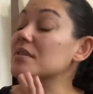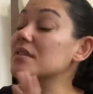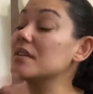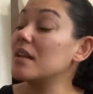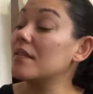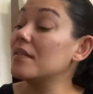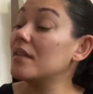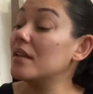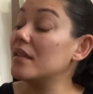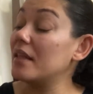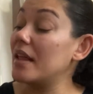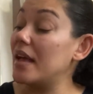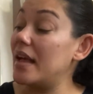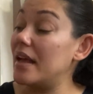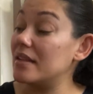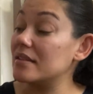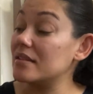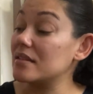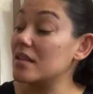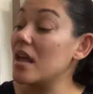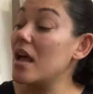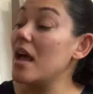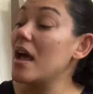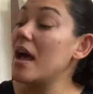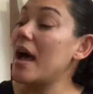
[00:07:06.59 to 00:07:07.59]

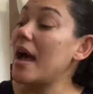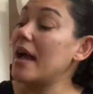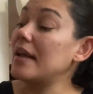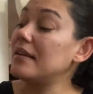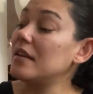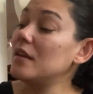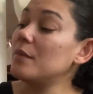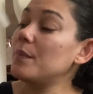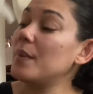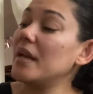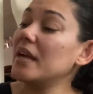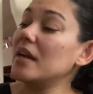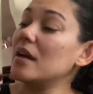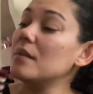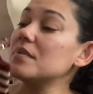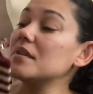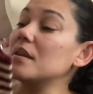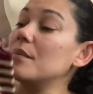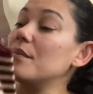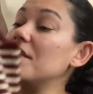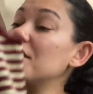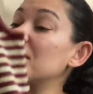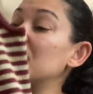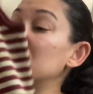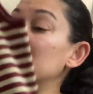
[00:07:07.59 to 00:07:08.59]
Nonetheless, I did pick up
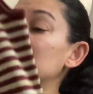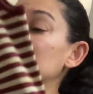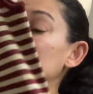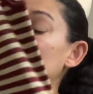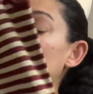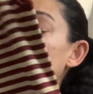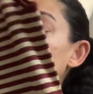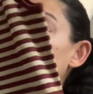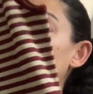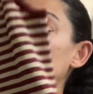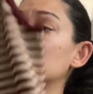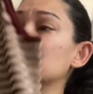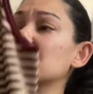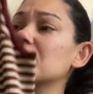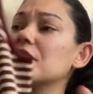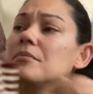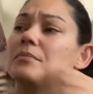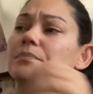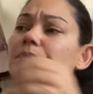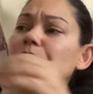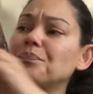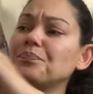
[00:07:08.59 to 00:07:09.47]
some of these items